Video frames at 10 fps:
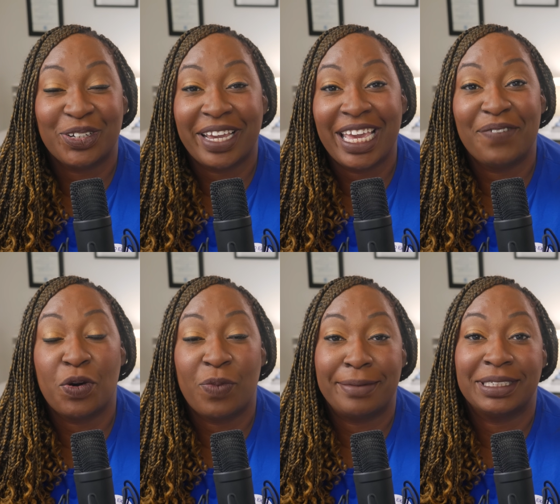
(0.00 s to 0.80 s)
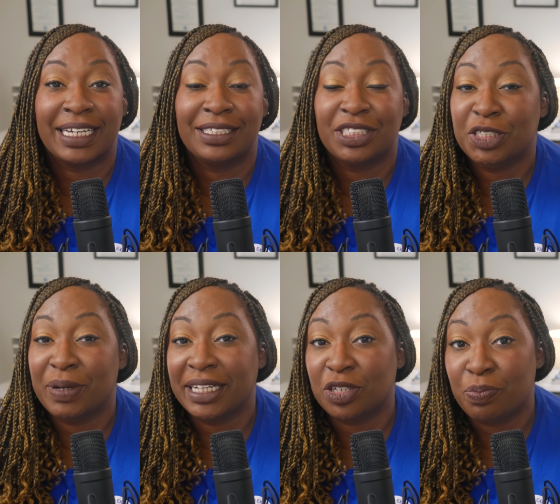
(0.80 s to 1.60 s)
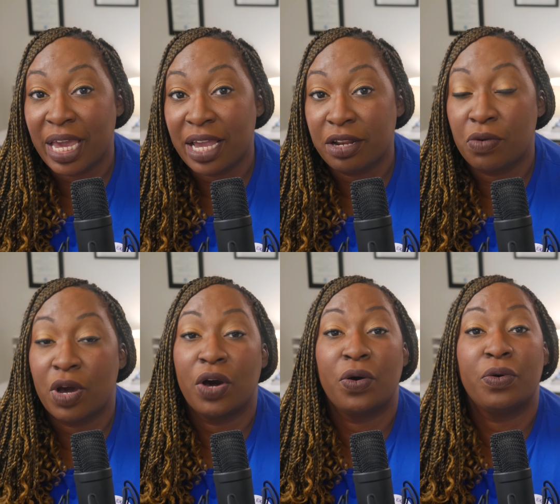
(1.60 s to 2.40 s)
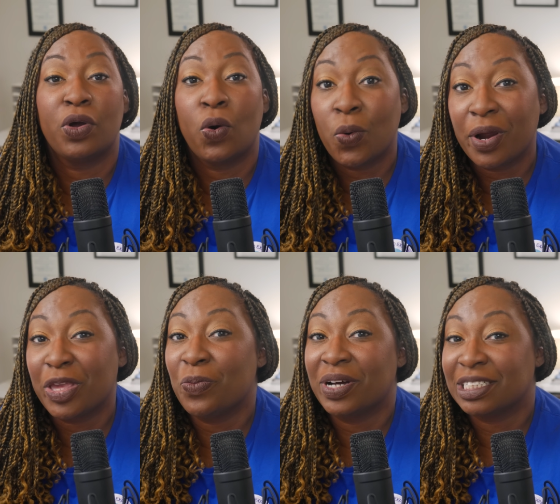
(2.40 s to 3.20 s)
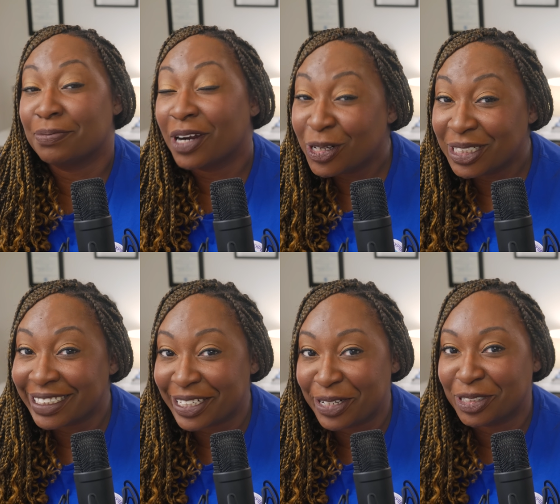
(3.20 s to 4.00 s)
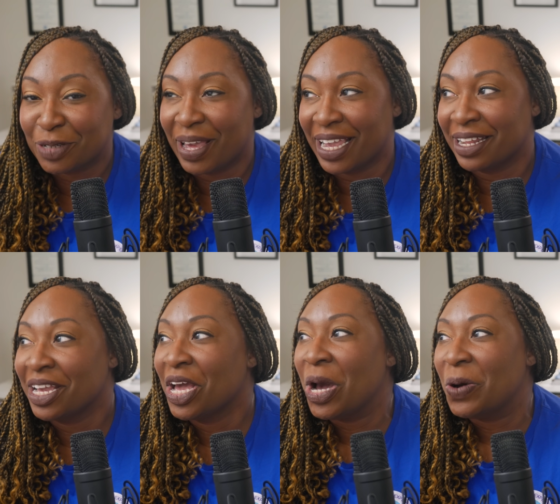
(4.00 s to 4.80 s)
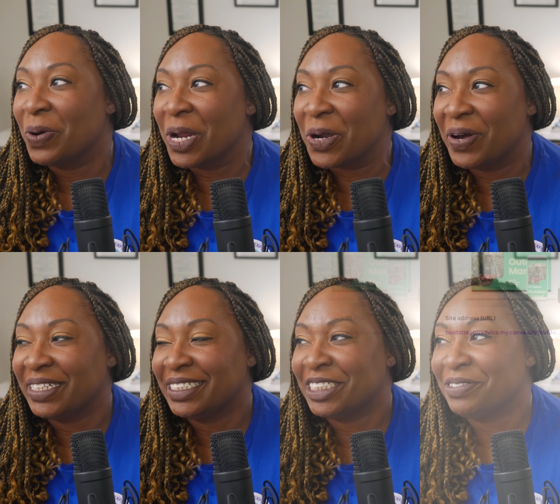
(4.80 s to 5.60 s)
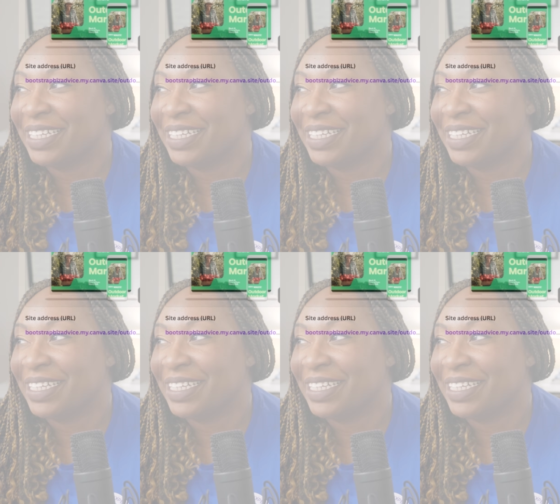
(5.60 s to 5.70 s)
your Canva website to a domain you own or you want to purchase a new domain, what you're going to do